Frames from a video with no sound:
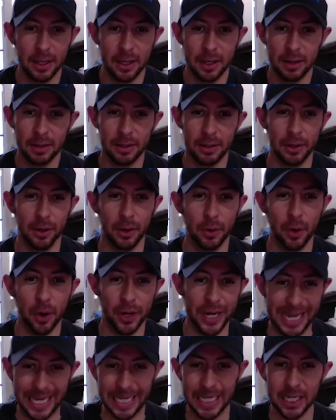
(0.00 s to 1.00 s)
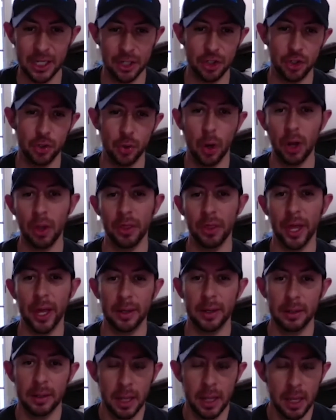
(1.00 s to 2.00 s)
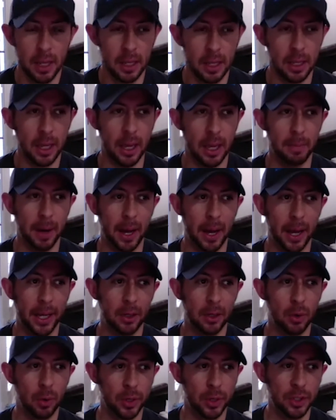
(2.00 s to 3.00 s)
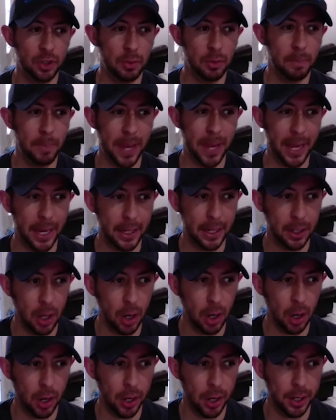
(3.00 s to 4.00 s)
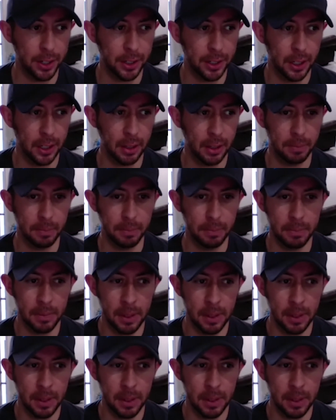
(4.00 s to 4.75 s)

You know, on any issue on that. Am I going to bend on uh,